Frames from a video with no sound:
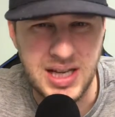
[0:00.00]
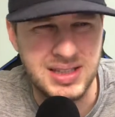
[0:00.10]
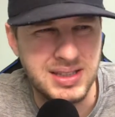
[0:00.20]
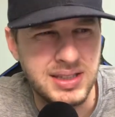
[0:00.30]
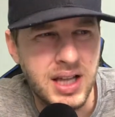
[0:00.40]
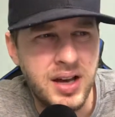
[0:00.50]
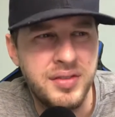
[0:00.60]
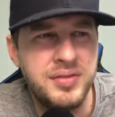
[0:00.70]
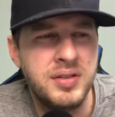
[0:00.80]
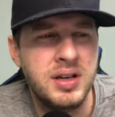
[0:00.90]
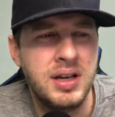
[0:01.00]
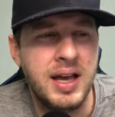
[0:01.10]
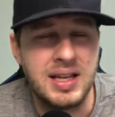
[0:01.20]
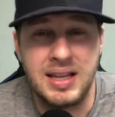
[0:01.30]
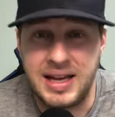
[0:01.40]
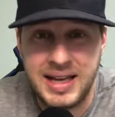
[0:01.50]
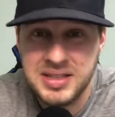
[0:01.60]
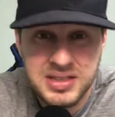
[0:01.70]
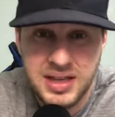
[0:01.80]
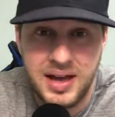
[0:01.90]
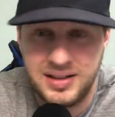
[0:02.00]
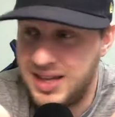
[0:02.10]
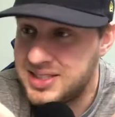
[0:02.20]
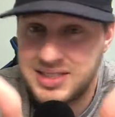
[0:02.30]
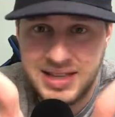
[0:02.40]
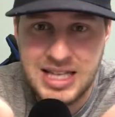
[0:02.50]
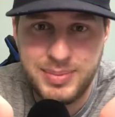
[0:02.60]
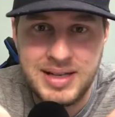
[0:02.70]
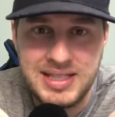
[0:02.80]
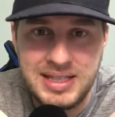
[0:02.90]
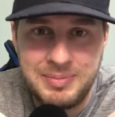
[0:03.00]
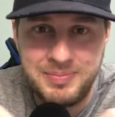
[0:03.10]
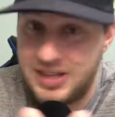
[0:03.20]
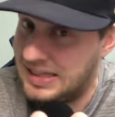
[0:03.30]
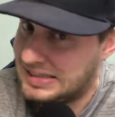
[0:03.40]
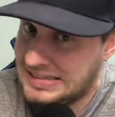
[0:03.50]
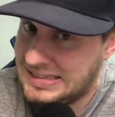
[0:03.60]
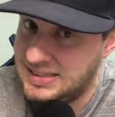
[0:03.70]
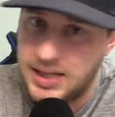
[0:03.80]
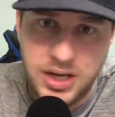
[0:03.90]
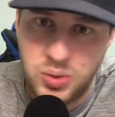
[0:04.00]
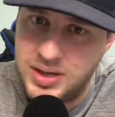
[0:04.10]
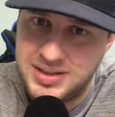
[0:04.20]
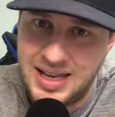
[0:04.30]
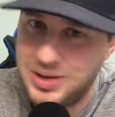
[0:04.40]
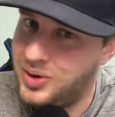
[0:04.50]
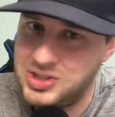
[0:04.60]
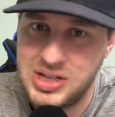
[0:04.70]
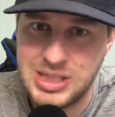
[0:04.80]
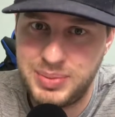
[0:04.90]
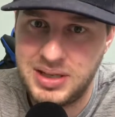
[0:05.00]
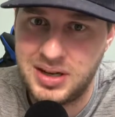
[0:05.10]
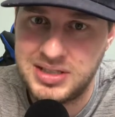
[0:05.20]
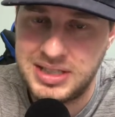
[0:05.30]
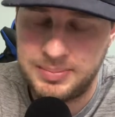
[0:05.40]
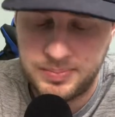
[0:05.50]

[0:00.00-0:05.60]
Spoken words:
I guess unless it's against my team. Like, I don't want you guys beating our team.